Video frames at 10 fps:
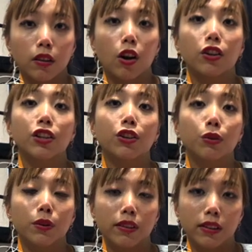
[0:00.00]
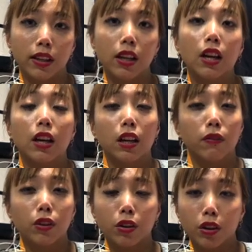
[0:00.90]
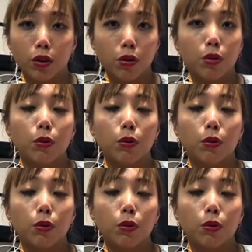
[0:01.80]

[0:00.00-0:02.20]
continuously, even on the go.